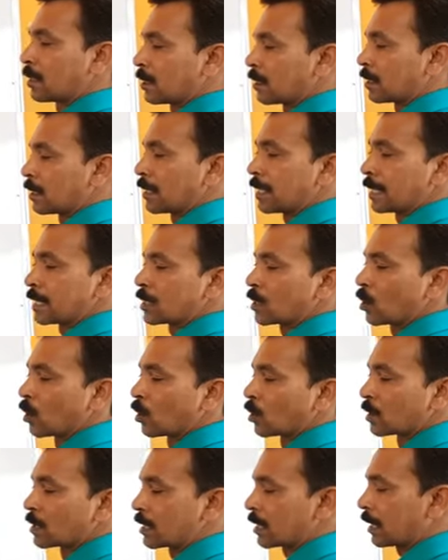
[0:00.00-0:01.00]
This
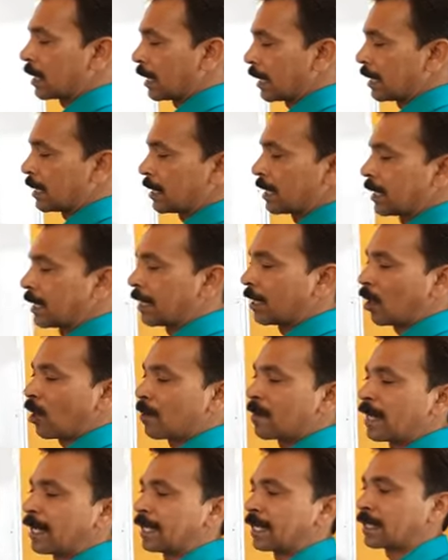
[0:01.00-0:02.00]
goes in the
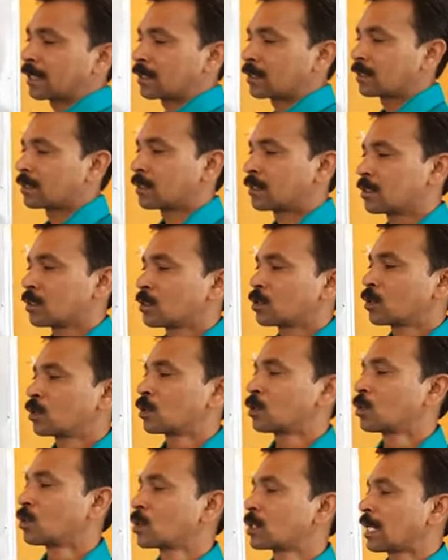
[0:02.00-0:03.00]
denominator. So
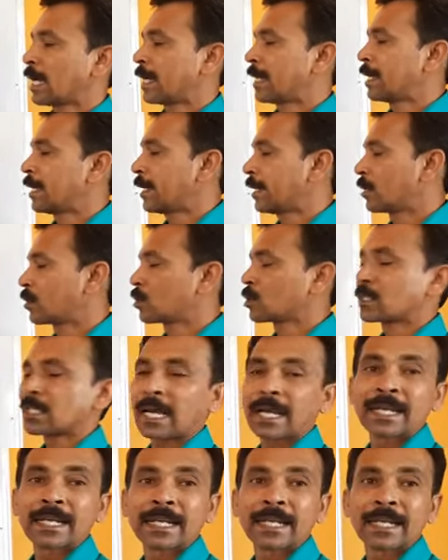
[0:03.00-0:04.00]
2 sin
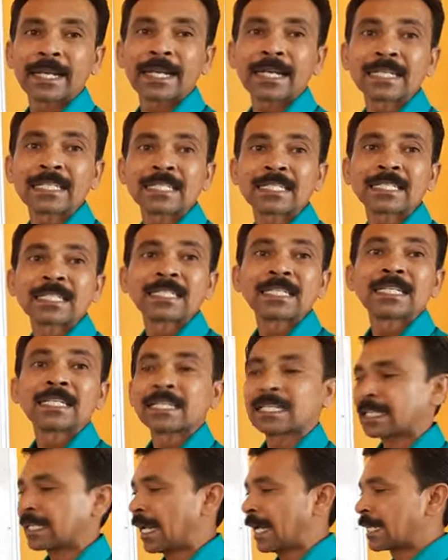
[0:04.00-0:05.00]
a gets
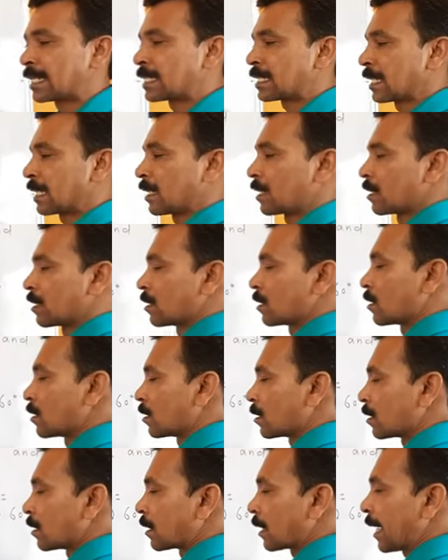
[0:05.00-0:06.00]
cancelled,
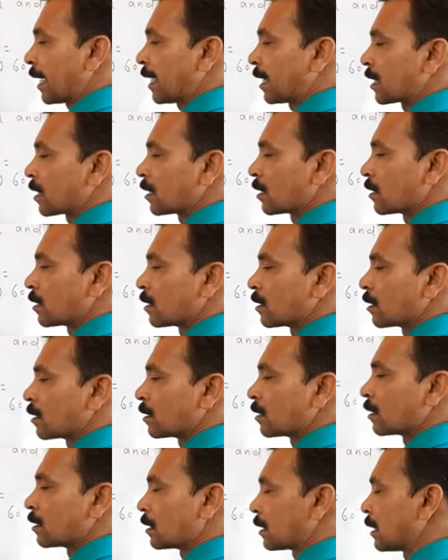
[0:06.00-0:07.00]
right?
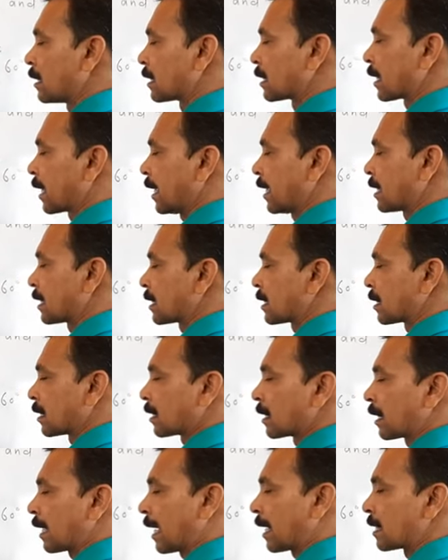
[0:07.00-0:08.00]
This
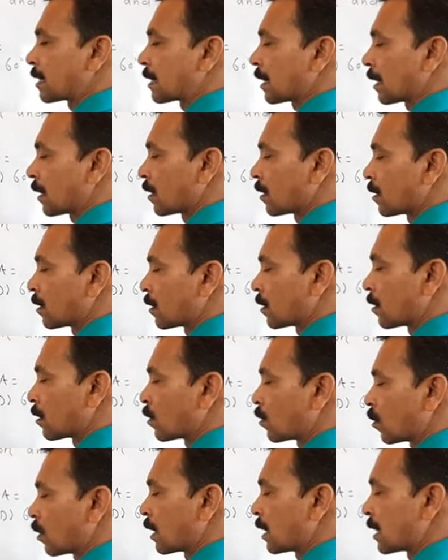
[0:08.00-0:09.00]
gets cancelled.
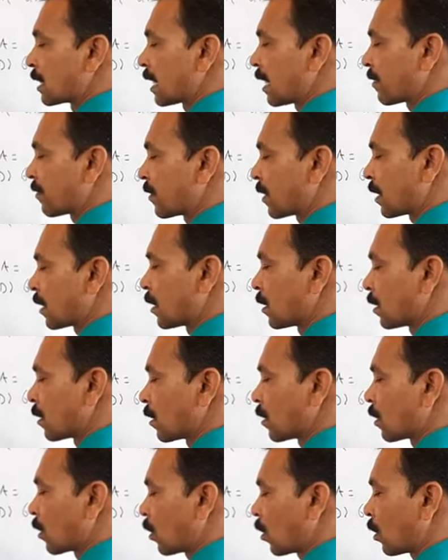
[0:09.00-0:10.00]
What is left?